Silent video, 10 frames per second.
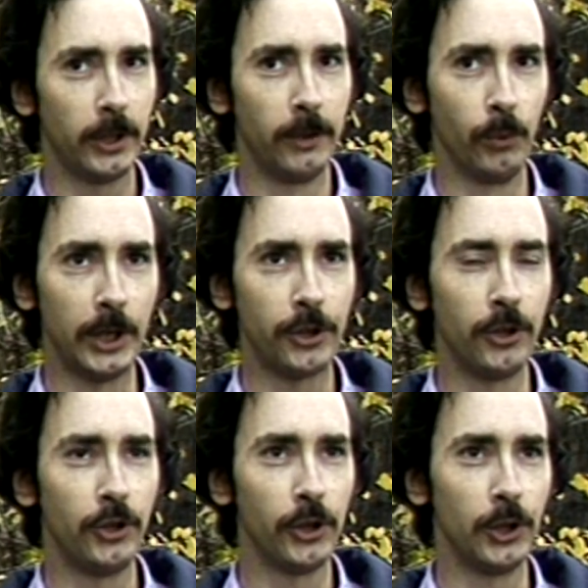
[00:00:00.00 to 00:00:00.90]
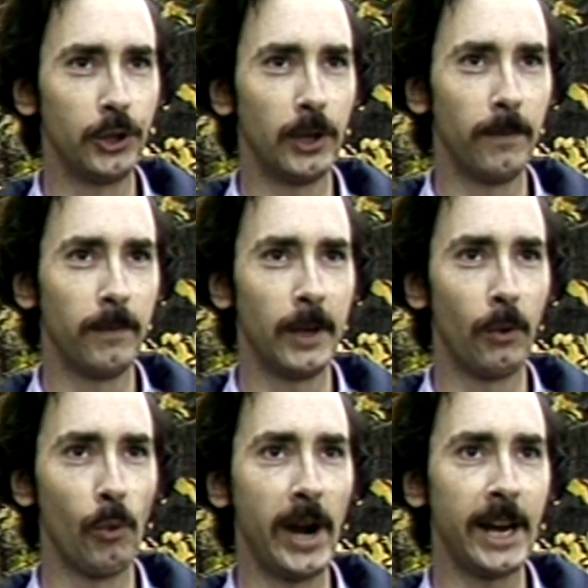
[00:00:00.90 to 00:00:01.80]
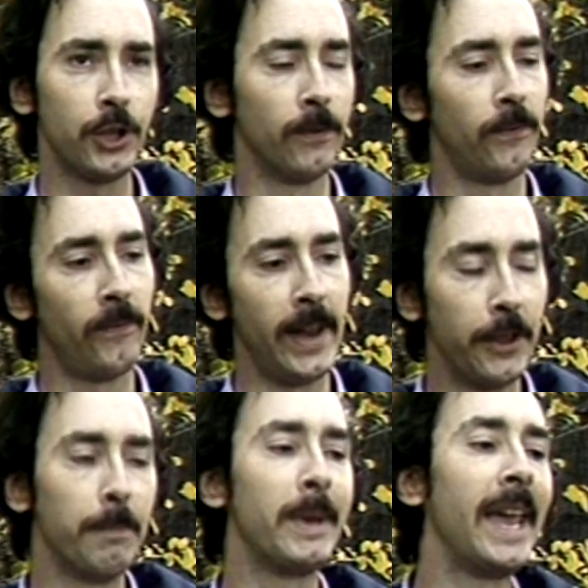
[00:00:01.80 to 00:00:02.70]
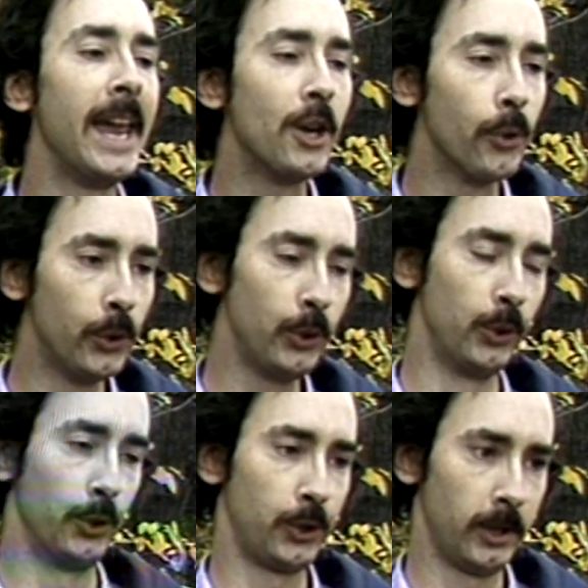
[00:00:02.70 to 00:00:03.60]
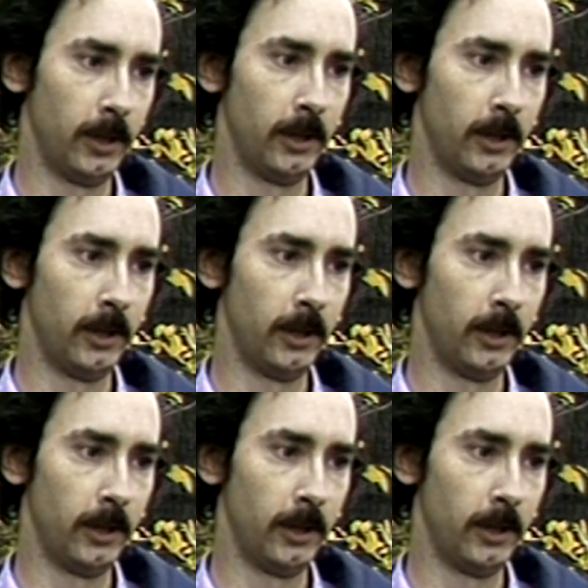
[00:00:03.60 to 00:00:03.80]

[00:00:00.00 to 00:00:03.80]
in recent years of a rash of phantom kangaroos.